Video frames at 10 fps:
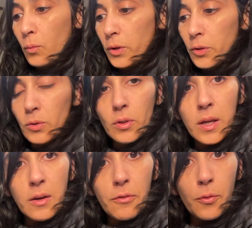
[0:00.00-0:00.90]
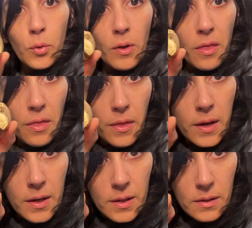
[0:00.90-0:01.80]
what you're looking for
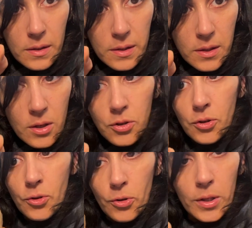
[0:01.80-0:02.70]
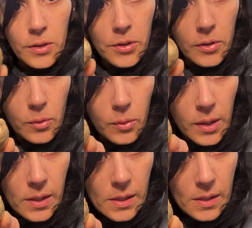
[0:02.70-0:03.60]
this to turn into
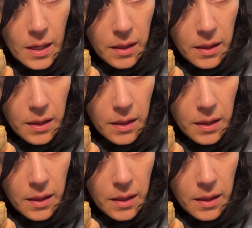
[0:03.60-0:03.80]
is like